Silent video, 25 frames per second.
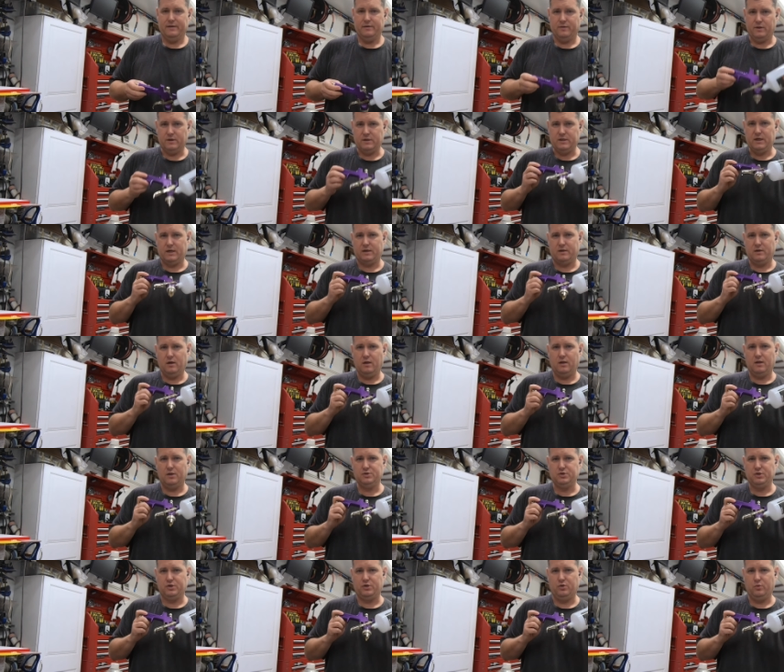The
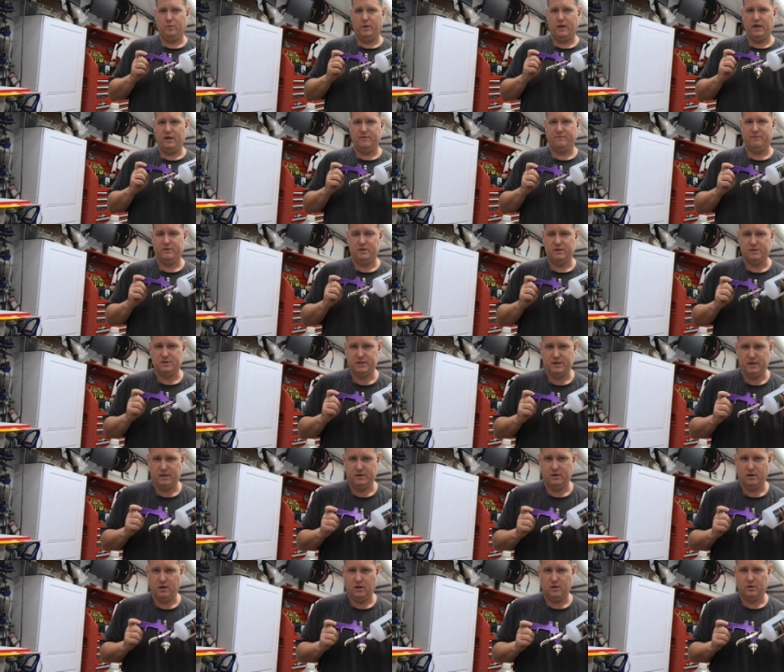technology you have in this
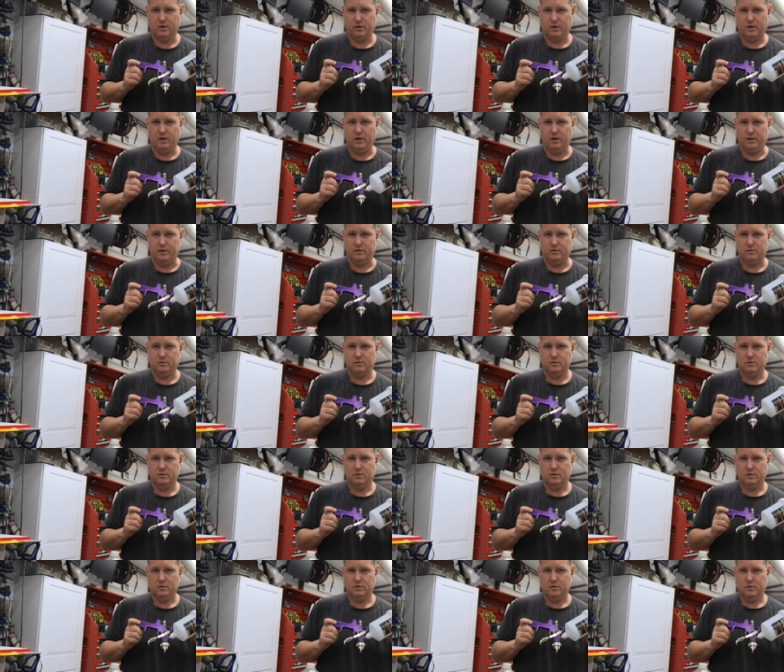$10 gun
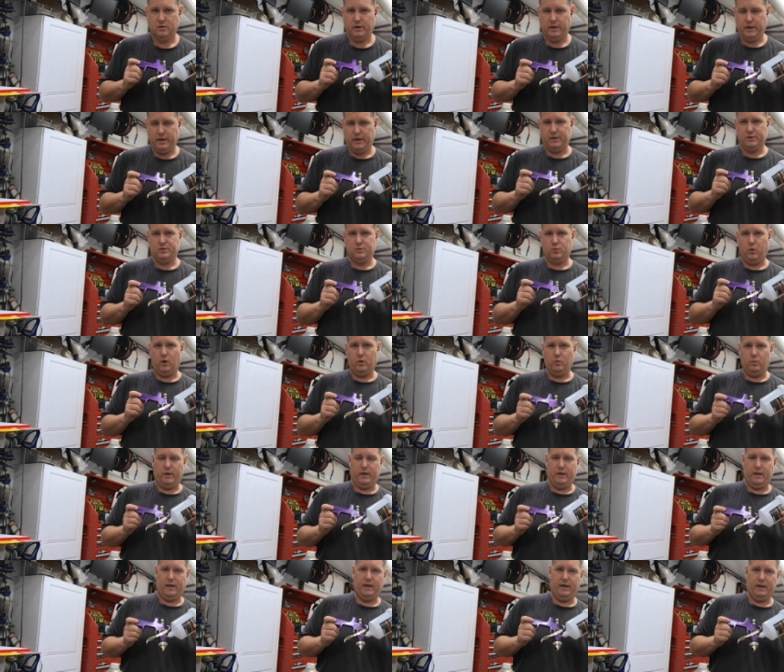is what
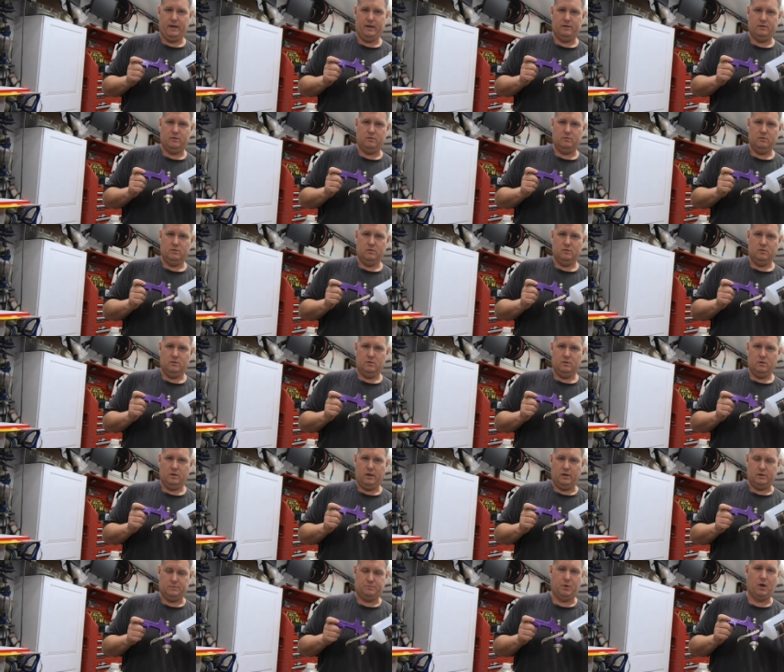we had,
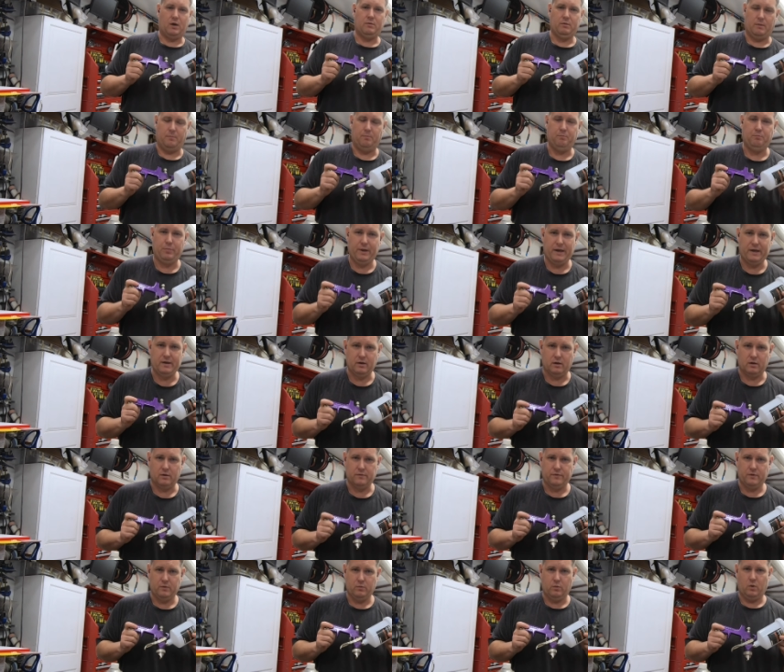is probably
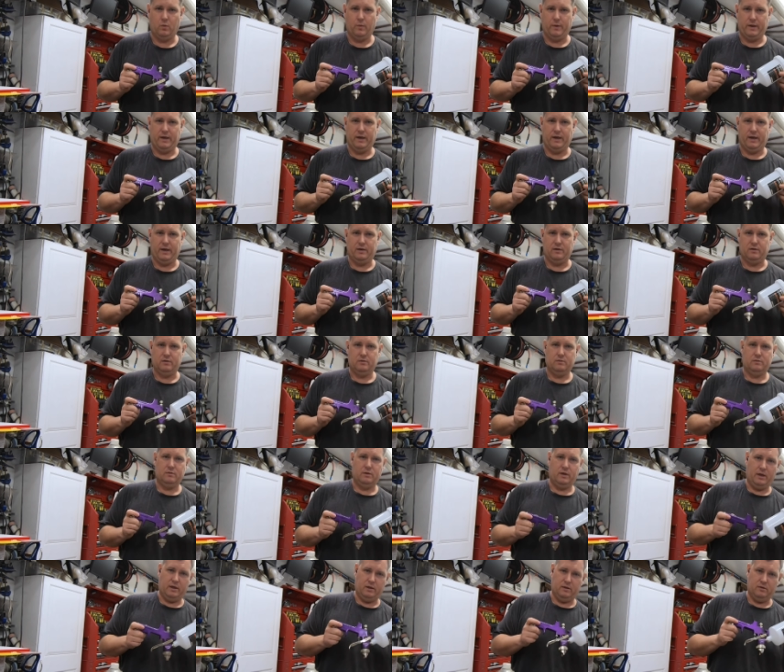better than what we had
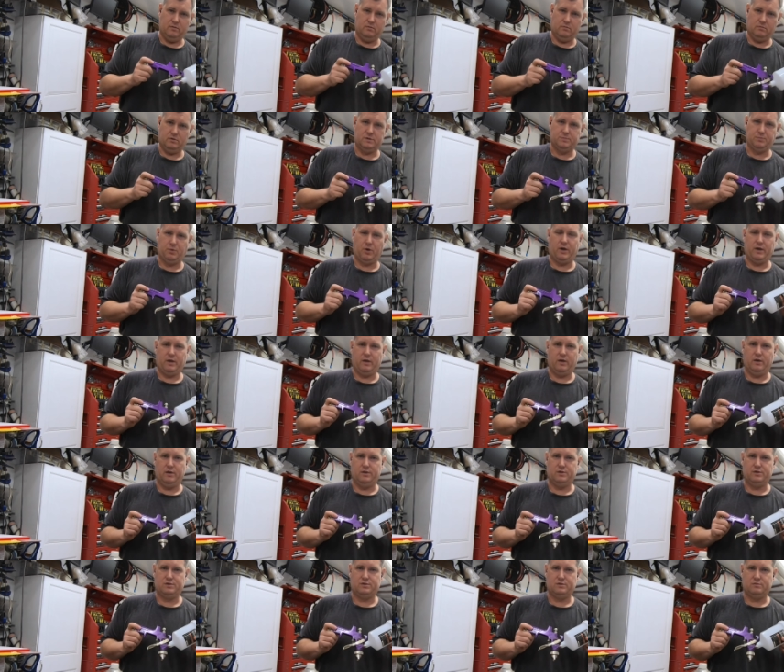in spray
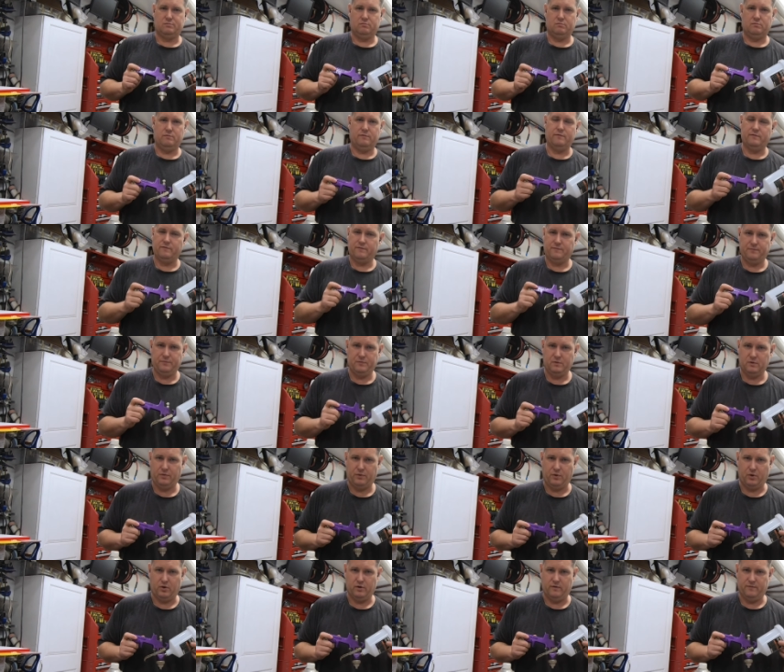guns
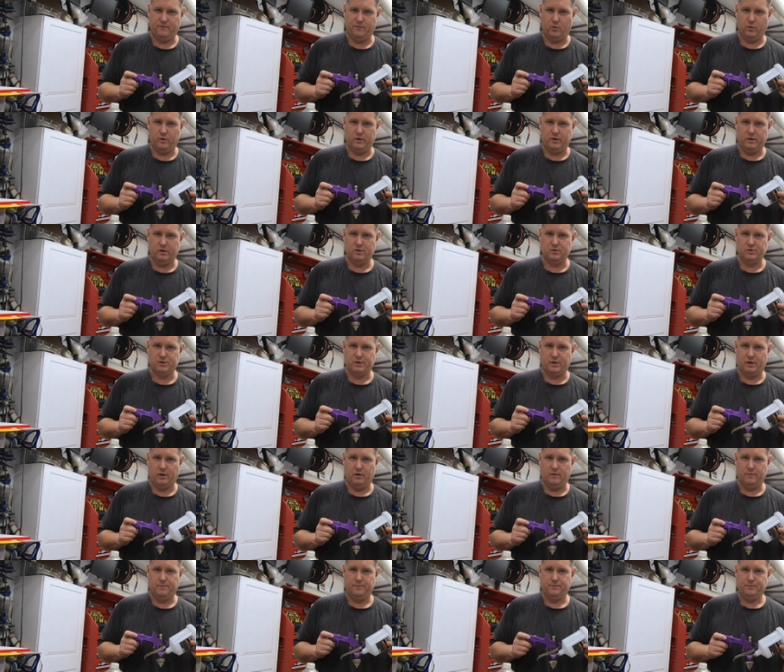30, 40 years
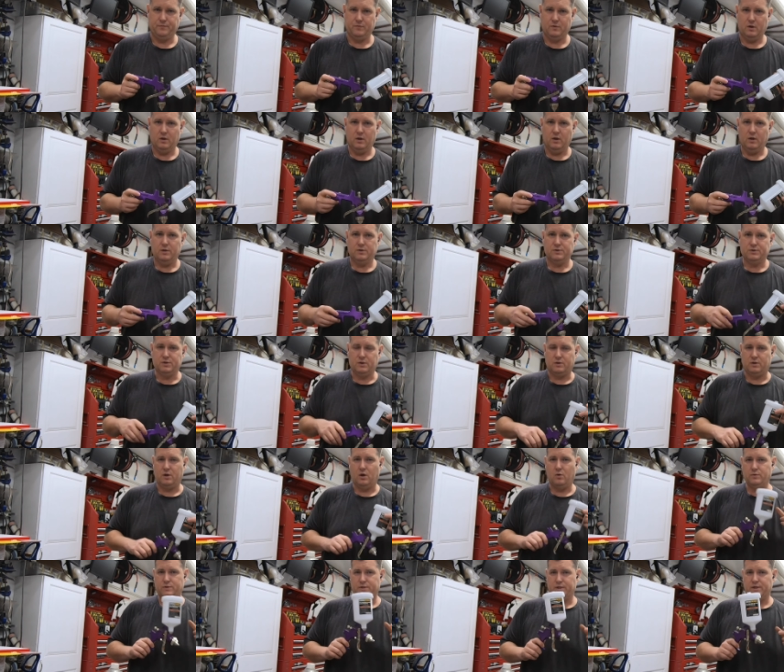ago. So
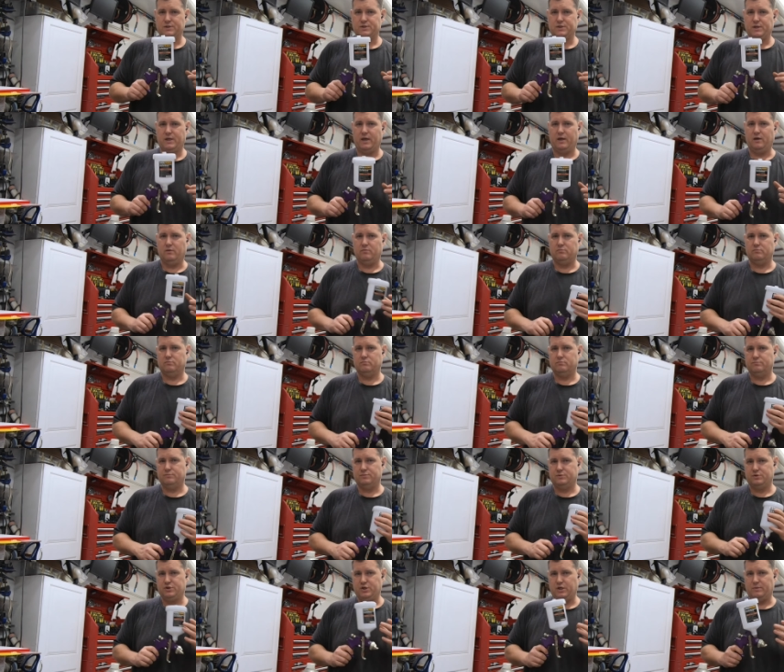don't discount
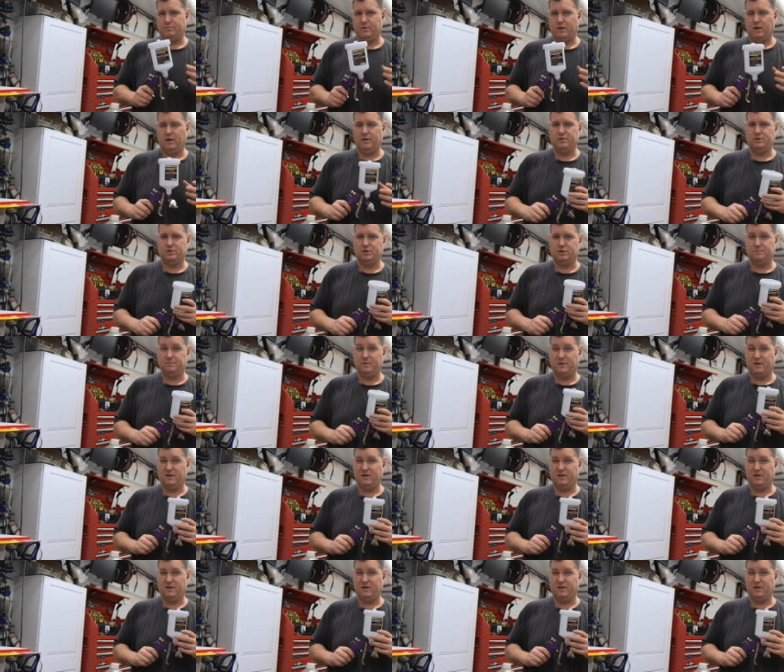cheap guns just